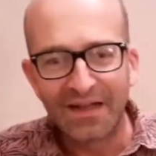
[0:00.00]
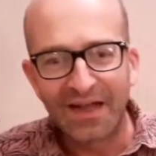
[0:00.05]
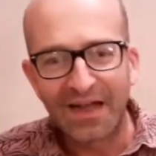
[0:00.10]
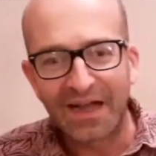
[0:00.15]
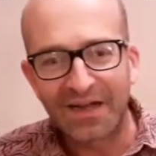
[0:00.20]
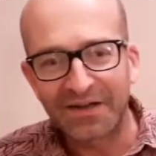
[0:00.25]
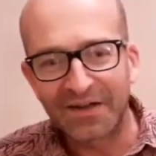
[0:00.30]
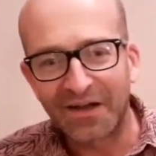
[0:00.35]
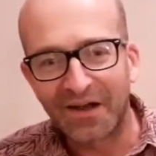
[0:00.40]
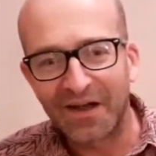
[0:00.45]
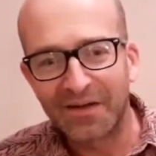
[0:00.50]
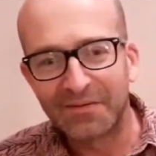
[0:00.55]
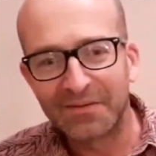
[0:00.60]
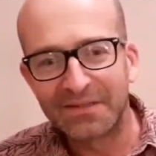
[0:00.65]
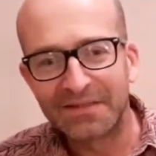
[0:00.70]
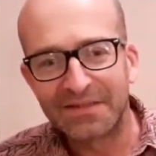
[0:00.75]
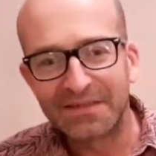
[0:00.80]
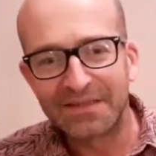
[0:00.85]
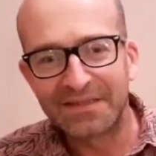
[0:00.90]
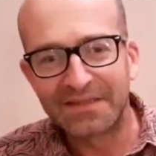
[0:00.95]
And I
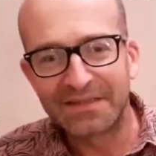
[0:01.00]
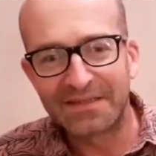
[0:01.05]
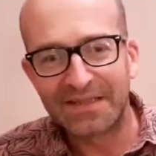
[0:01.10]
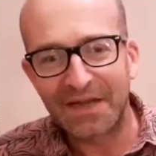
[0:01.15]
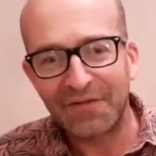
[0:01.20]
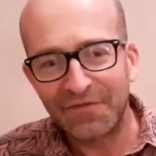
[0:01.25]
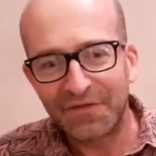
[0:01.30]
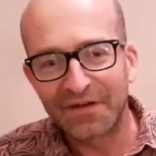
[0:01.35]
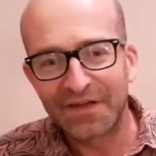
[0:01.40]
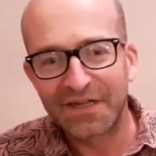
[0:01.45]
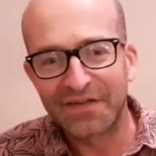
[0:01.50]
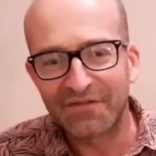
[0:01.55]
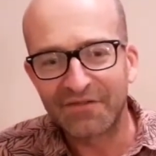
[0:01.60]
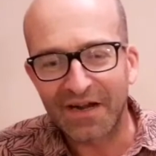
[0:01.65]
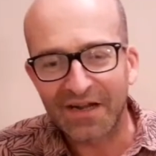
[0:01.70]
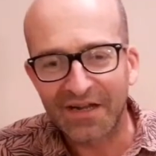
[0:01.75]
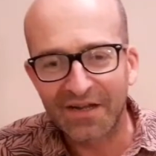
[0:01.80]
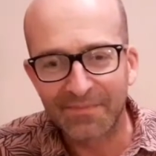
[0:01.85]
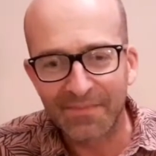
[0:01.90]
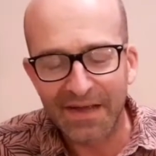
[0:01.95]
would definitely
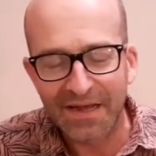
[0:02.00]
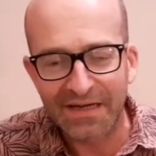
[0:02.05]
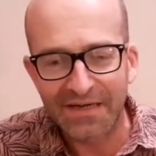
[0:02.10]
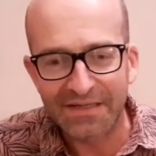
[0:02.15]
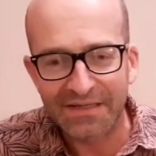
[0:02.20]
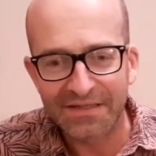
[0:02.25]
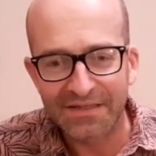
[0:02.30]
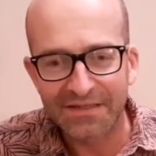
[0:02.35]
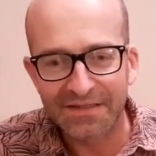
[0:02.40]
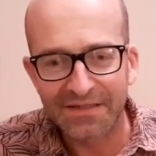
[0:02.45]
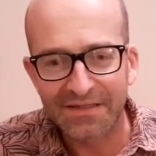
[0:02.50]
recommend